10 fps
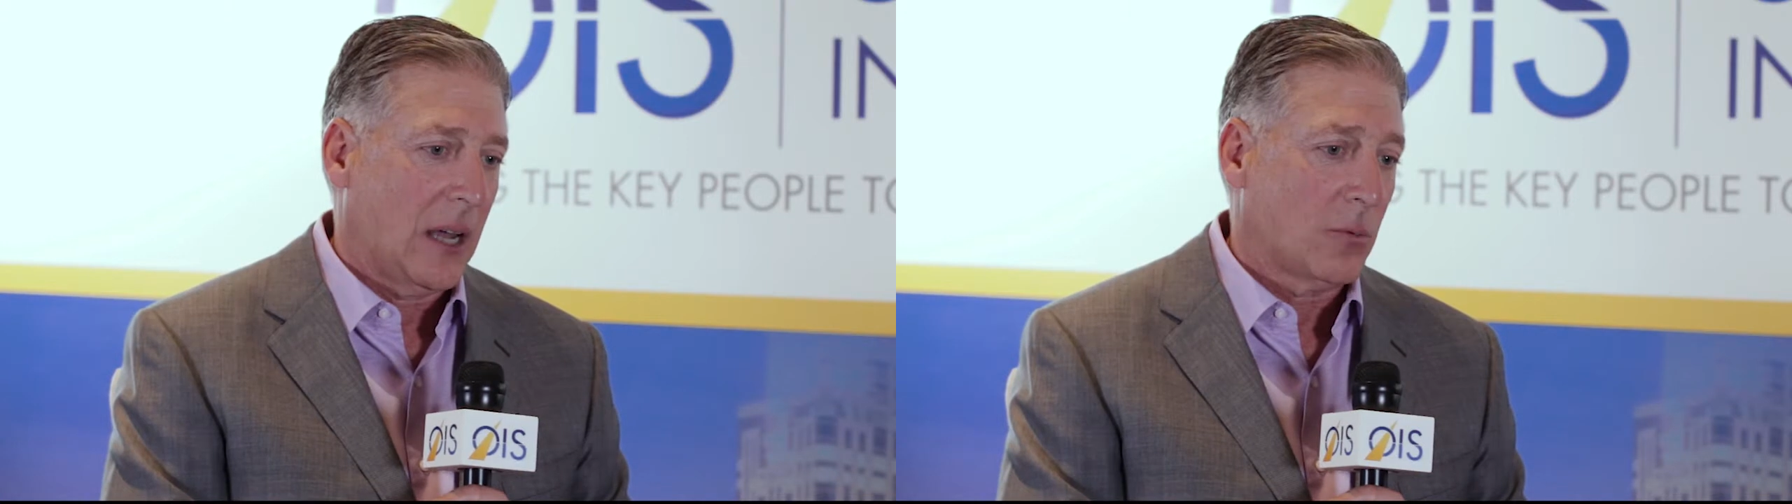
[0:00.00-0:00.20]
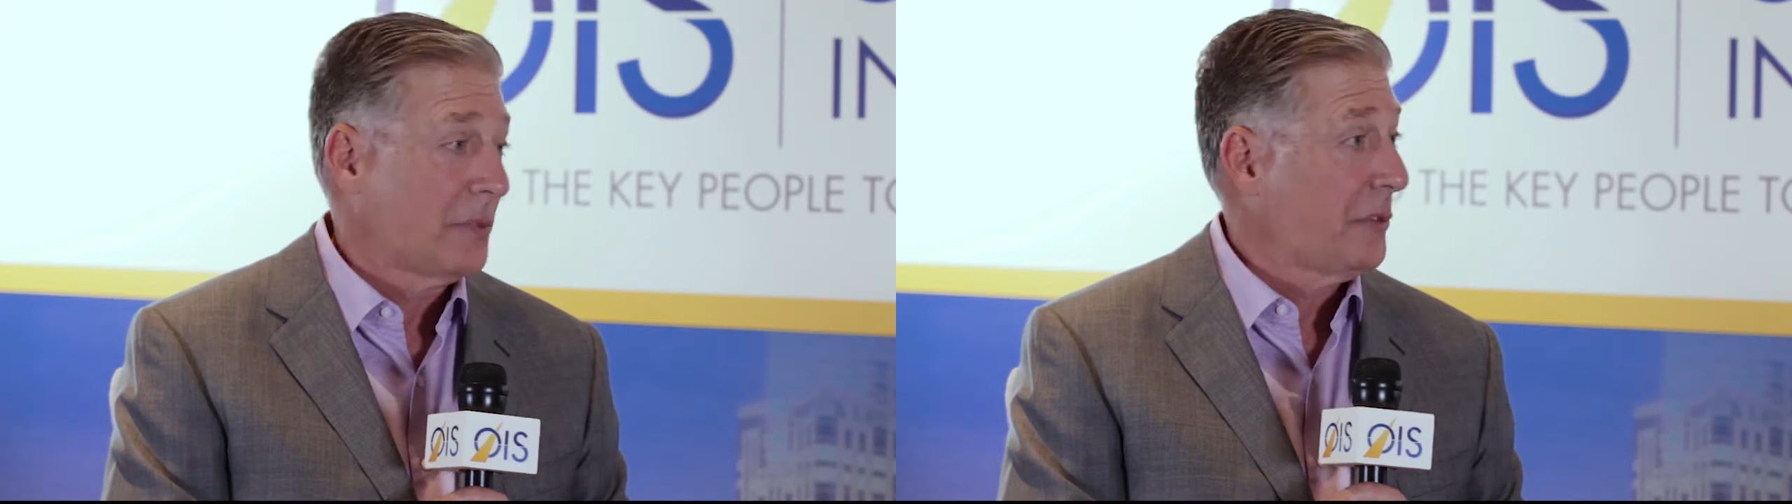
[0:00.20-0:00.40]

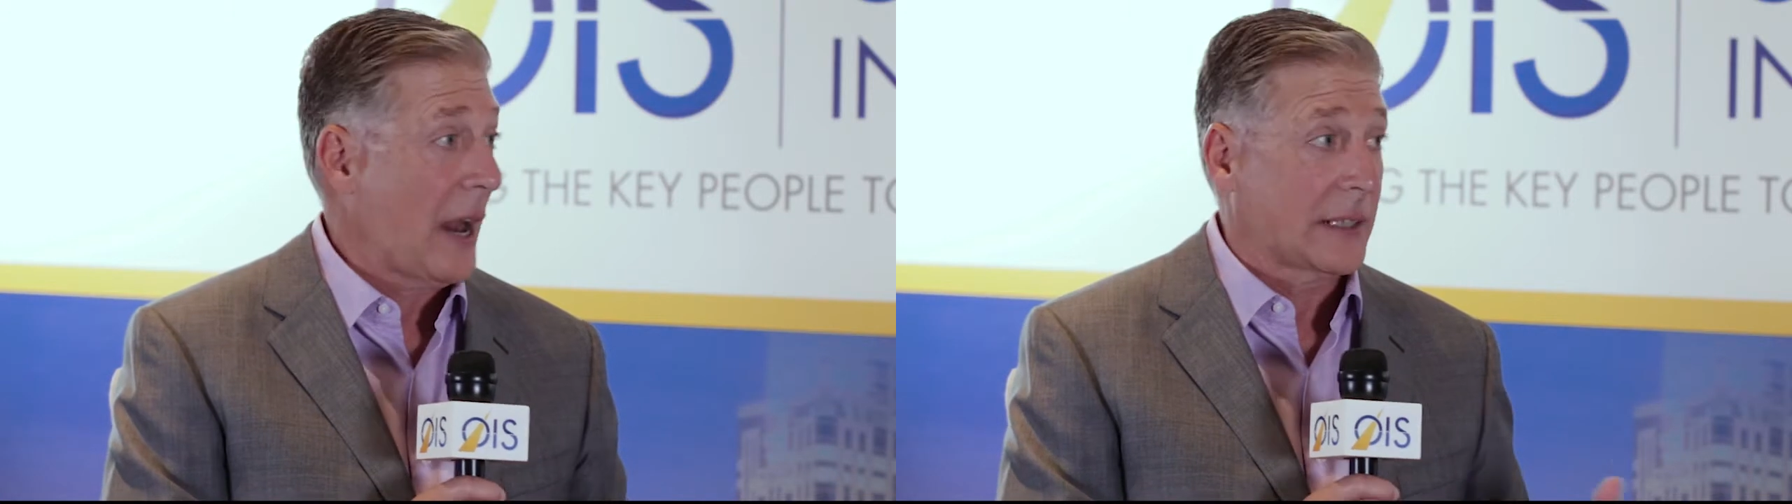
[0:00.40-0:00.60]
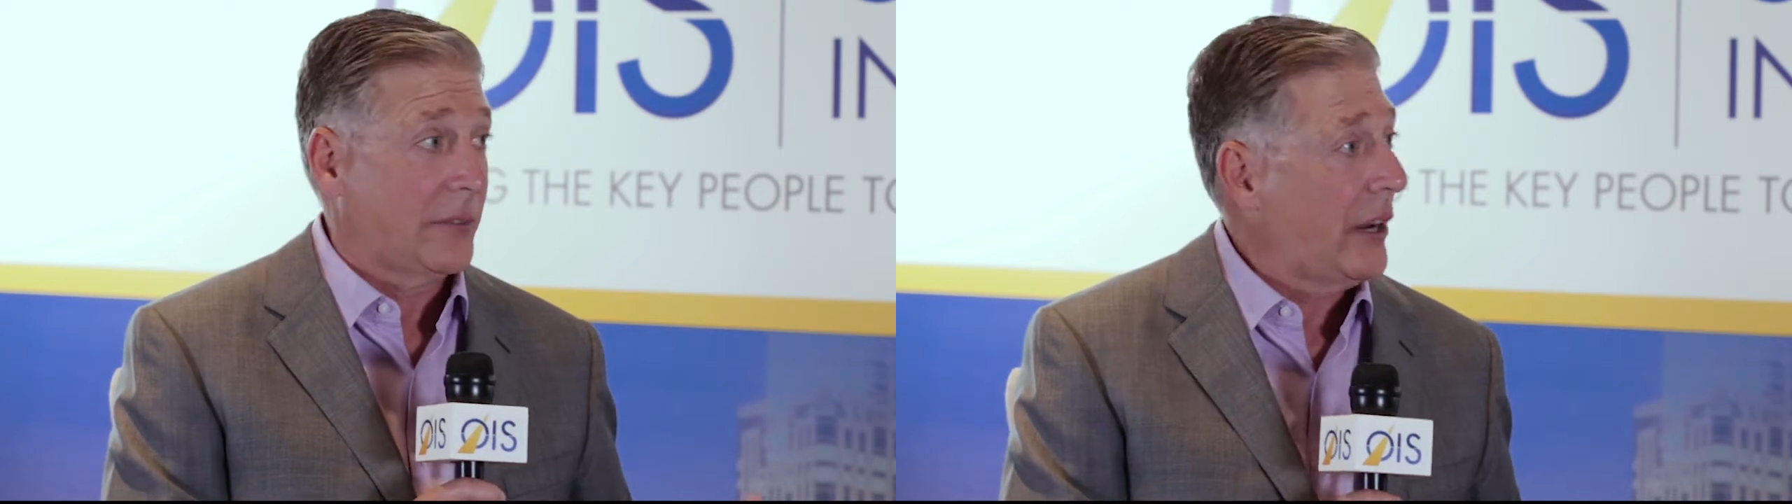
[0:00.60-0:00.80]

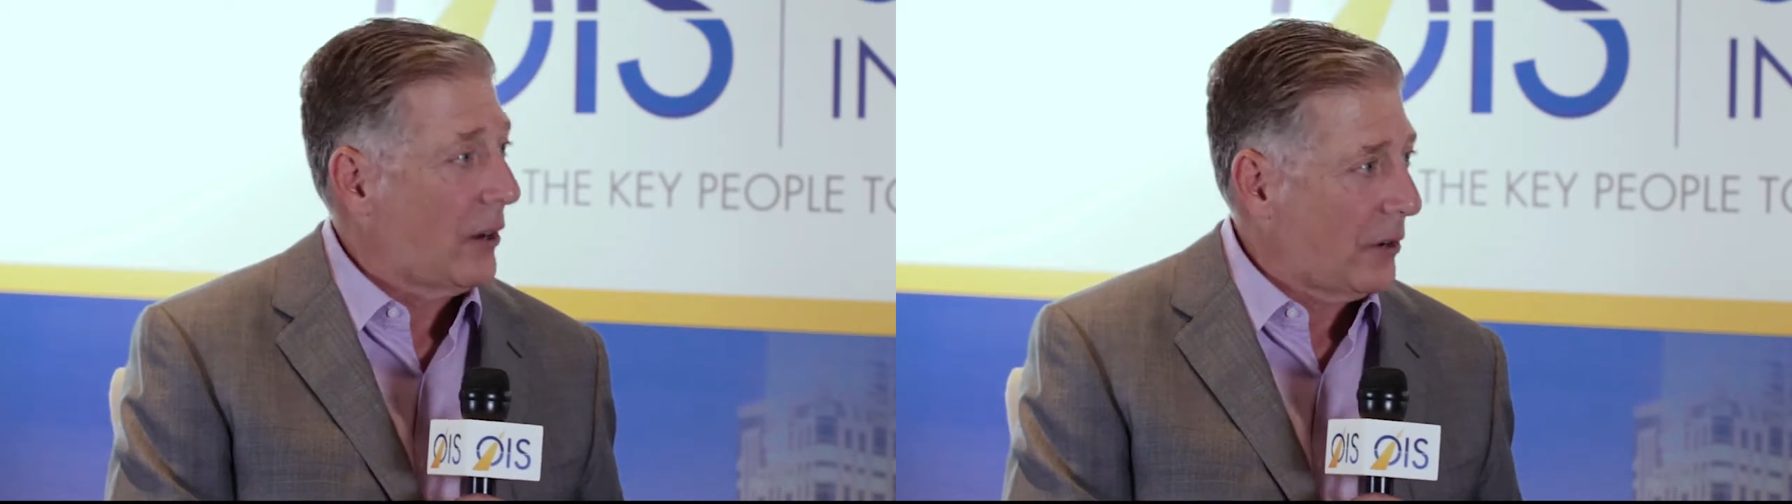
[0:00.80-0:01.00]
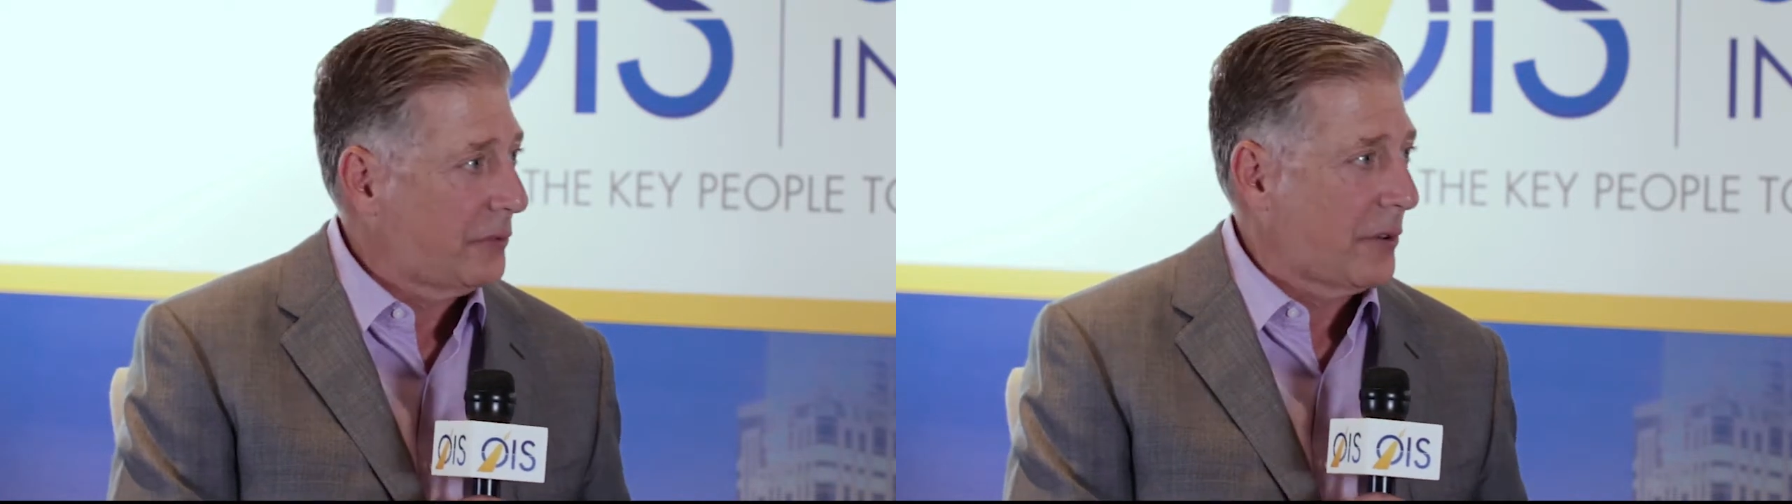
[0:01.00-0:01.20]
refractive
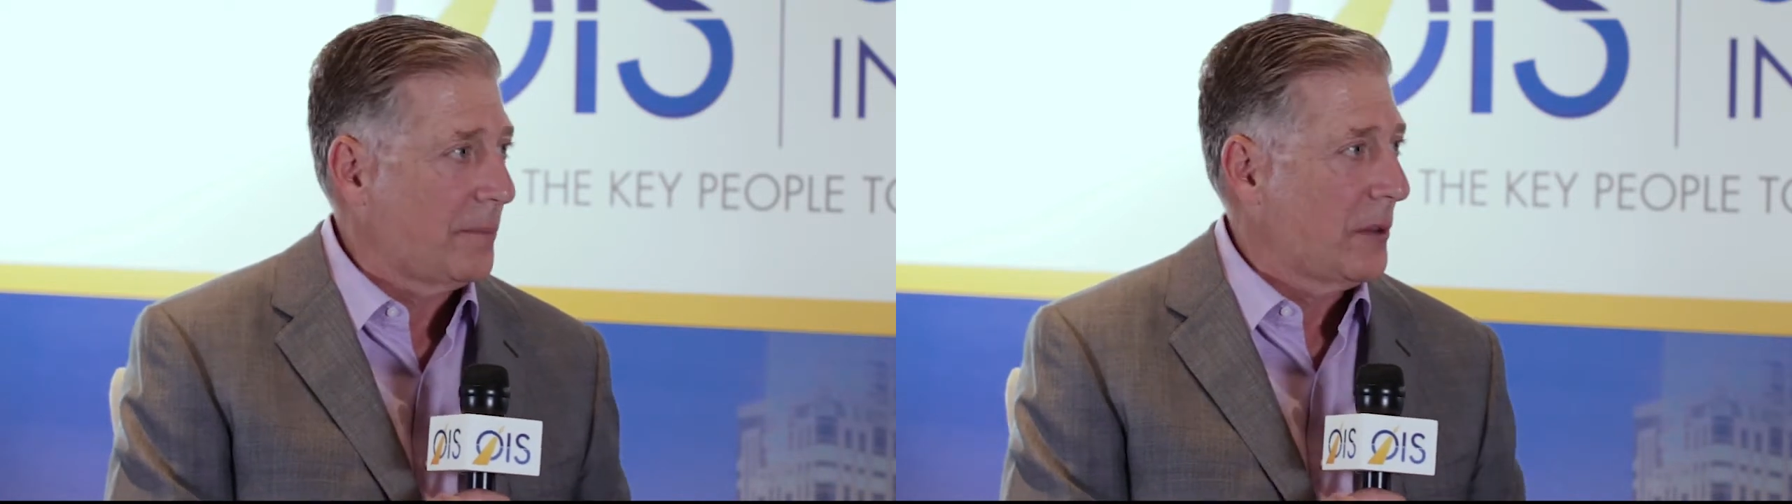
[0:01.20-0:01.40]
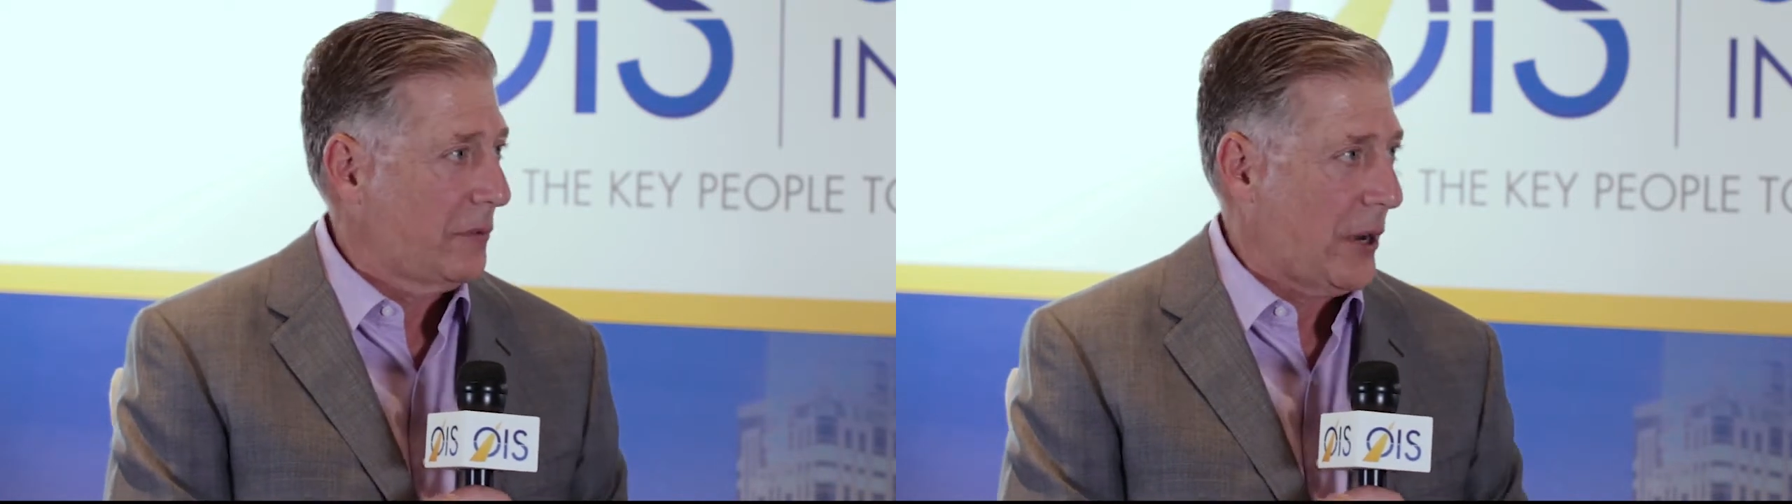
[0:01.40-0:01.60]
error
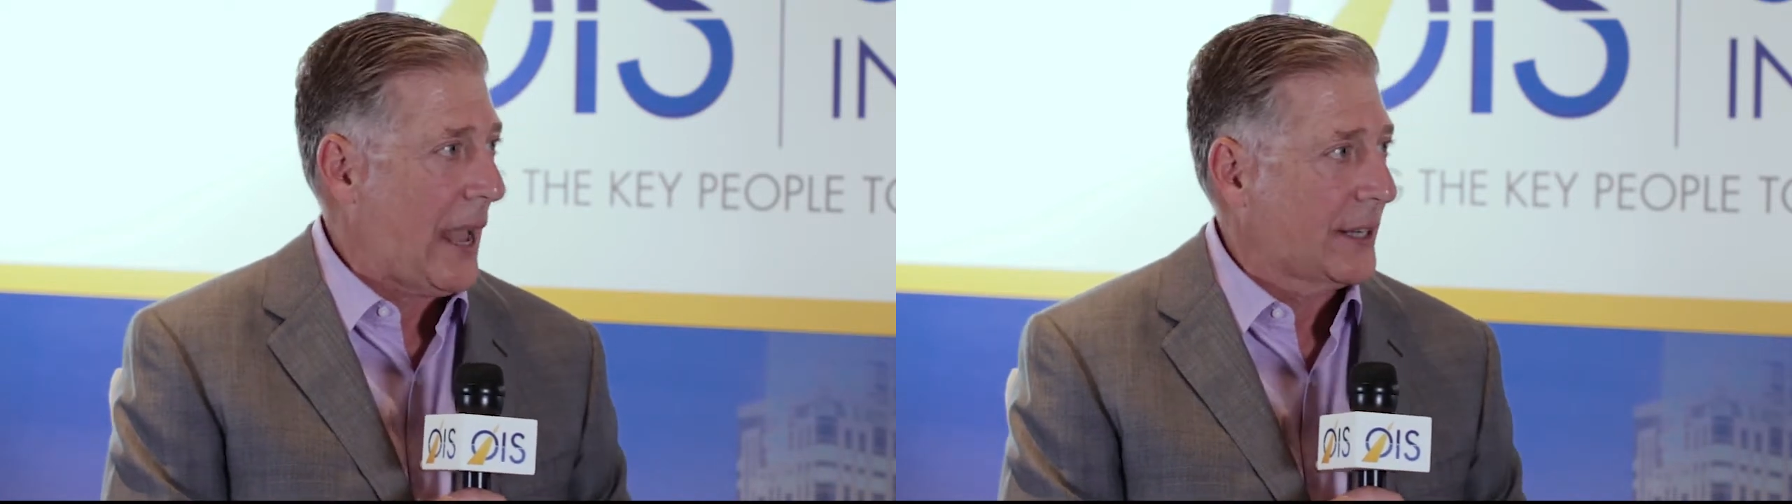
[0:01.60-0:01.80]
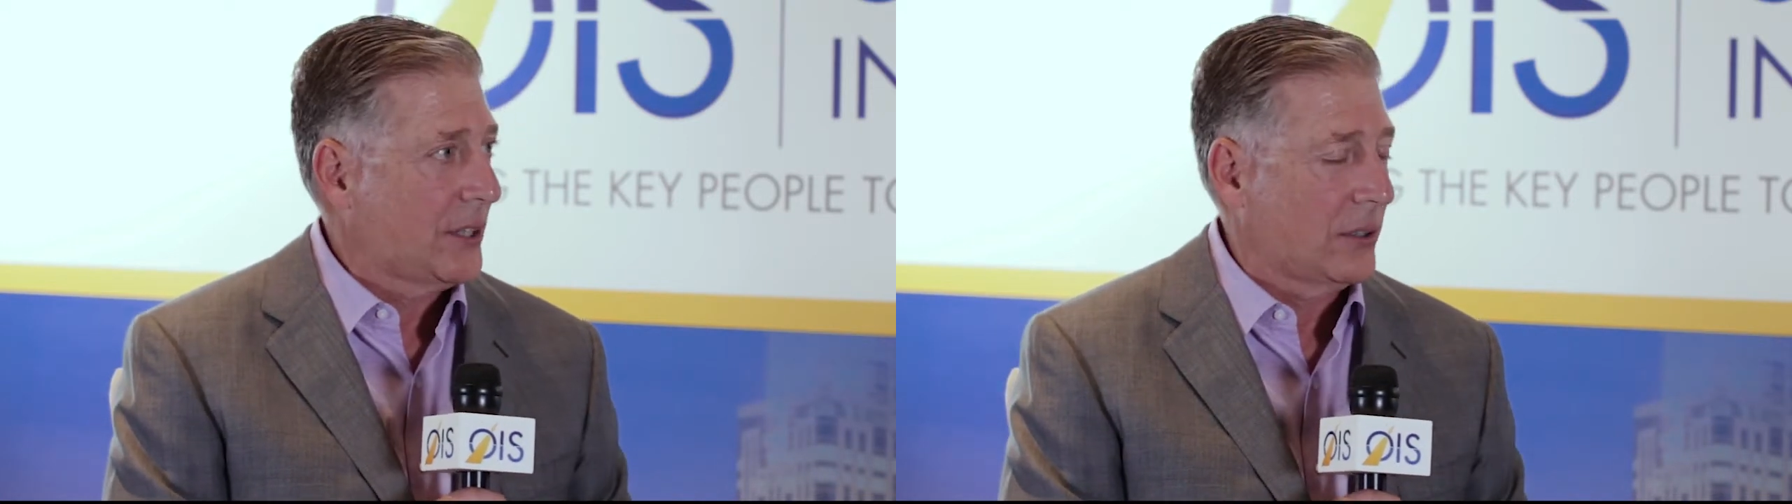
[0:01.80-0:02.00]
from the
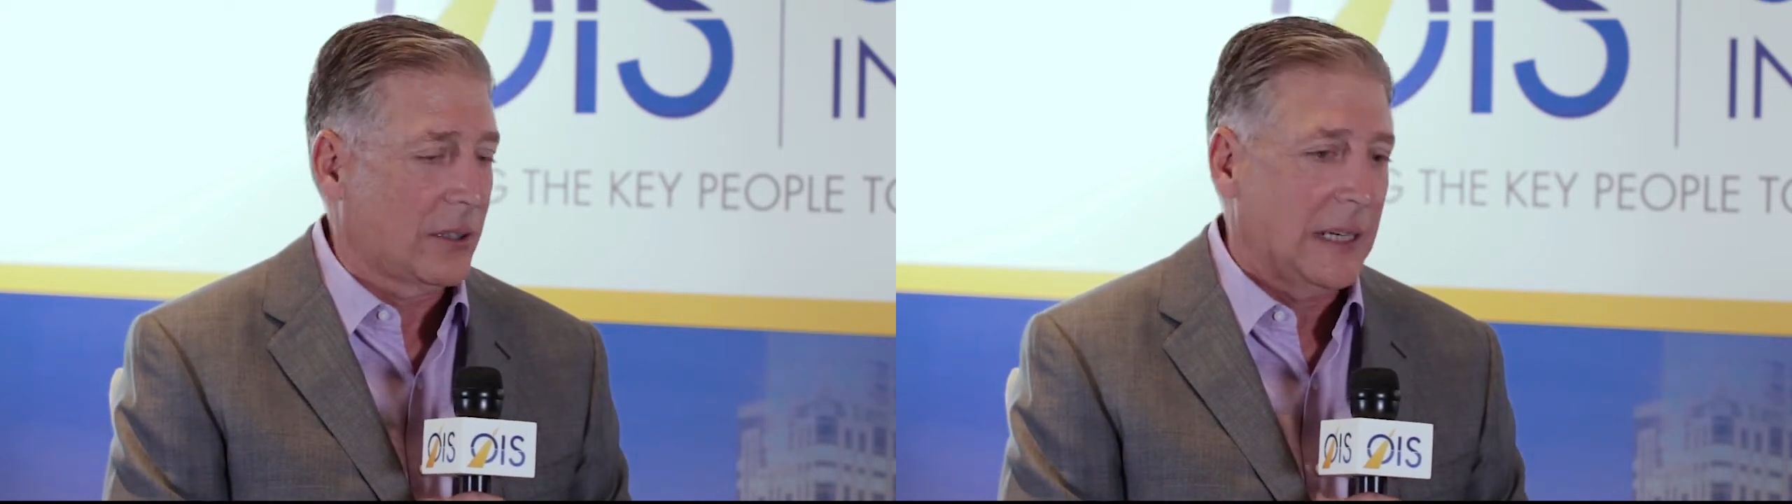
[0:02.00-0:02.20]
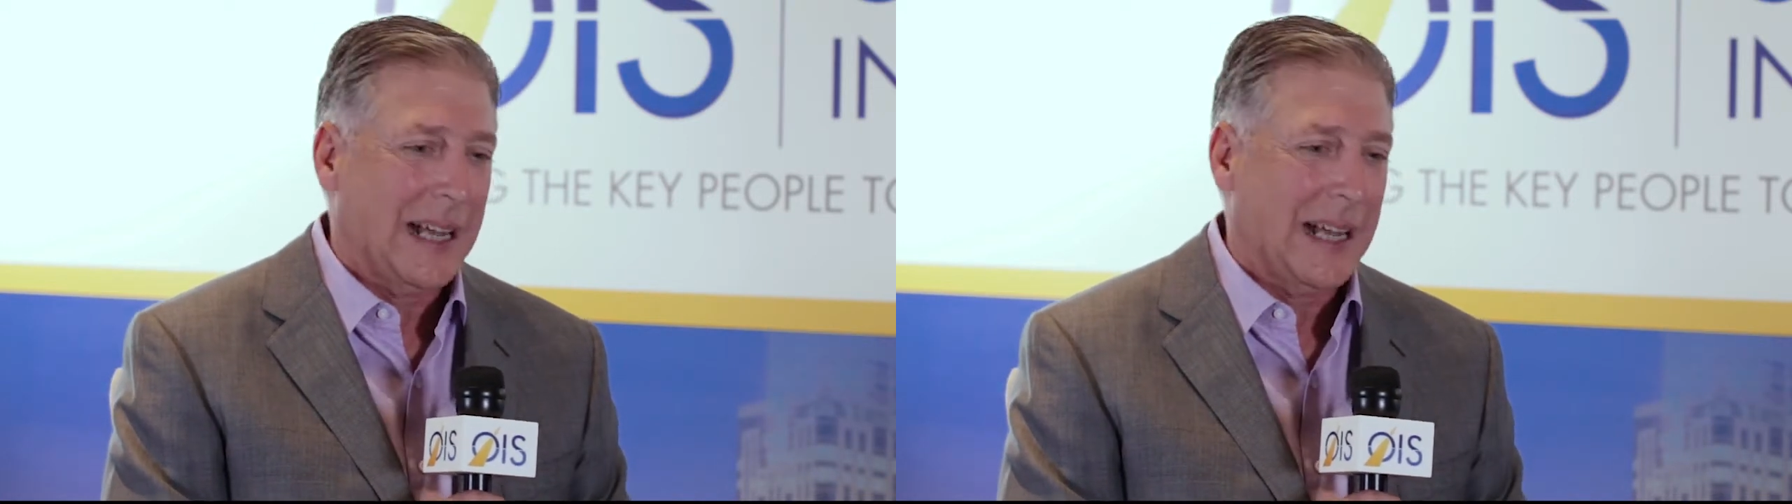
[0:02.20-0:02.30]
vernacular.